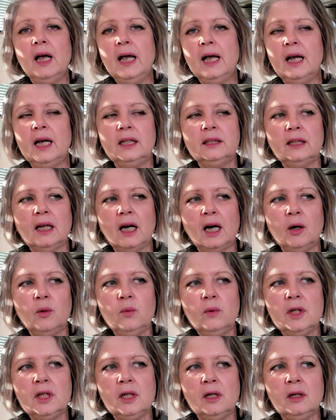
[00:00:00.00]
And I
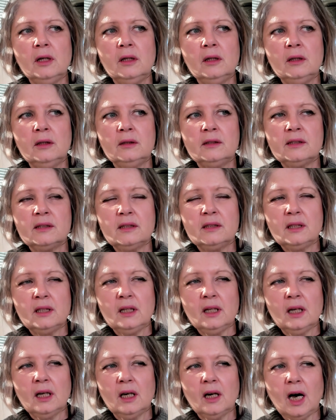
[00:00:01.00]
will
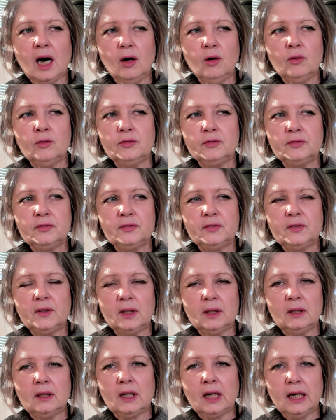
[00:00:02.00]
see how
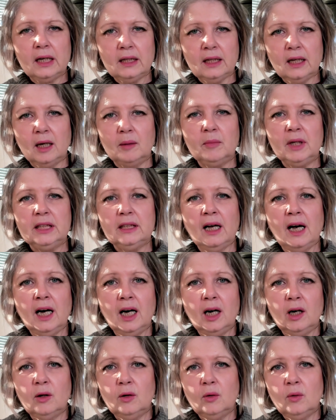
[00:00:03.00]
far I am and
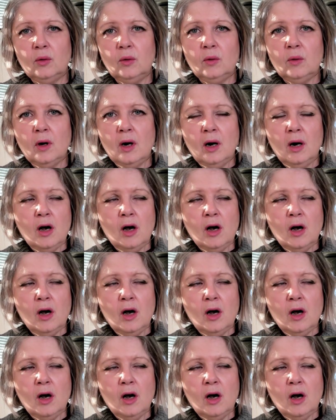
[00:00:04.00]
how